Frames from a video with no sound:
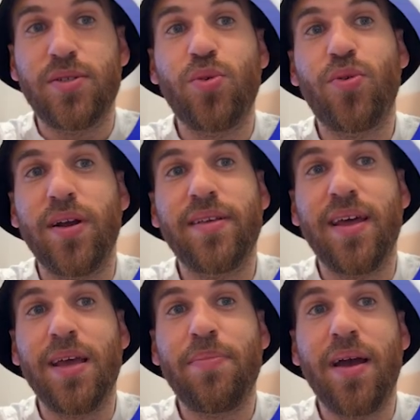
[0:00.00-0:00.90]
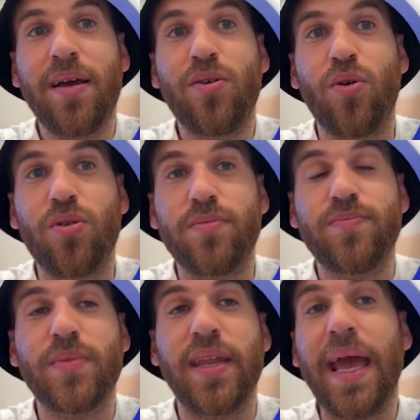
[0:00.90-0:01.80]
to create an API call,
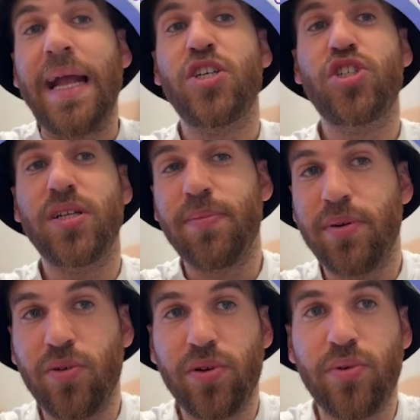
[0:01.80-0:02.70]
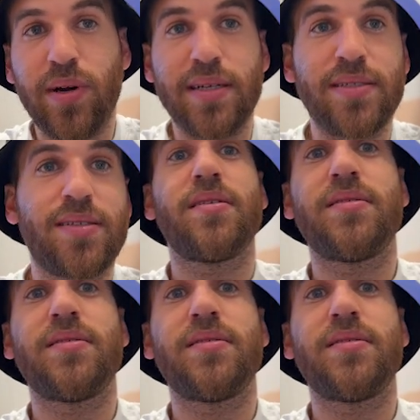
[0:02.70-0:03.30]
an HTTP request.